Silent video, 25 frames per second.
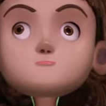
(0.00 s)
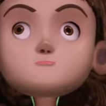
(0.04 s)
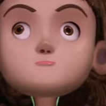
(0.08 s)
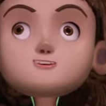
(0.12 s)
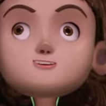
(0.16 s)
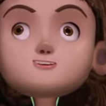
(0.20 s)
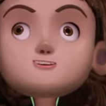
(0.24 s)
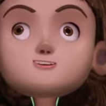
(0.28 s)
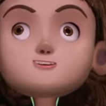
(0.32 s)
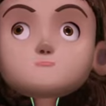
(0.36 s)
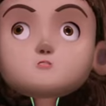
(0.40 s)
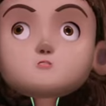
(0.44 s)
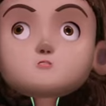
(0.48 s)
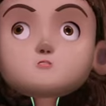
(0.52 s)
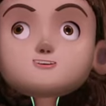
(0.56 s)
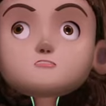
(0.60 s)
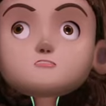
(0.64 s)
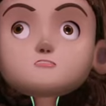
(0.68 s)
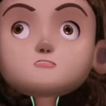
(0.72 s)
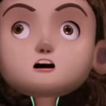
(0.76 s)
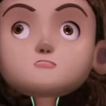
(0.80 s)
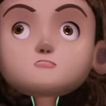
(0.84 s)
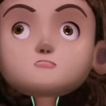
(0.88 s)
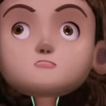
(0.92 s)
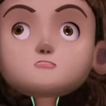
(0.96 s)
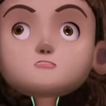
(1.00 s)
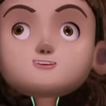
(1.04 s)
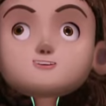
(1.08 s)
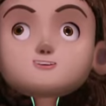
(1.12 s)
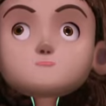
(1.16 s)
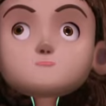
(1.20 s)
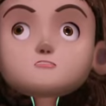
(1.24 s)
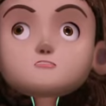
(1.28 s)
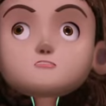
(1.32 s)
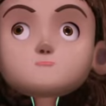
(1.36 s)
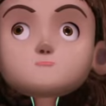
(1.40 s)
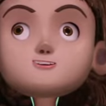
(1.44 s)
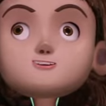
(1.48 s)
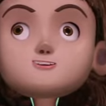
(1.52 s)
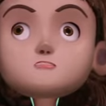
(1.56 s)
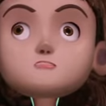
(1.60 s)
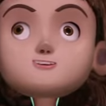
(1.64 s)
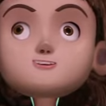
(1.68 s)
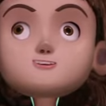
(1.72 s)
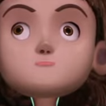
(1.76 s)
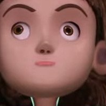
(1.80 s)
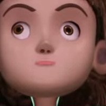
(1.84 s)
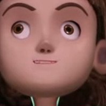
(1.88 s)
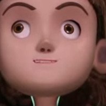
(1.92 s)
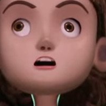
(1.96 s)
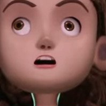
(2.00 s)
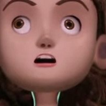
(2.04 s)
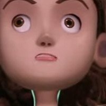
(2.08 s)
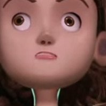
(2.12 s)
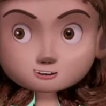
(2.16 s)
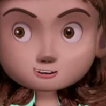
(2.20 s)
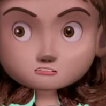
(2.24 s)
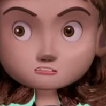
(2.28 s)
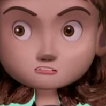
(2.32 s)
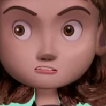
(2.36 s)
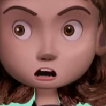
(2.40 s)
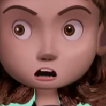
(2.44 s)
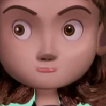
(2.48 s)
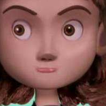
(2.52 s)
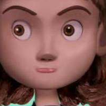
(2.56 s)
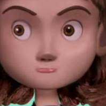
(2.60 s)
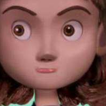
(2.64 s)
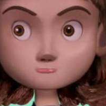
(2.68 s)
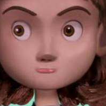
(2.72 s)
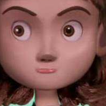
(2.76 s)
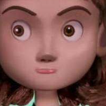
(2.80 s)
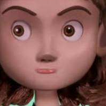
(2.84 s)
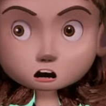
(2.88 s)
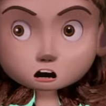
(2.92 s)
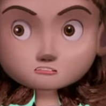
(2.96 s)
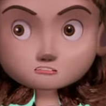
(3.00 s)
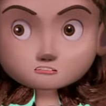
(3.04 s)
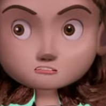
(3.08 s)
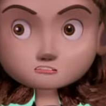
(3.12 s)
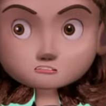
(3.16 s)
If your brand has to do with nature or finances, then you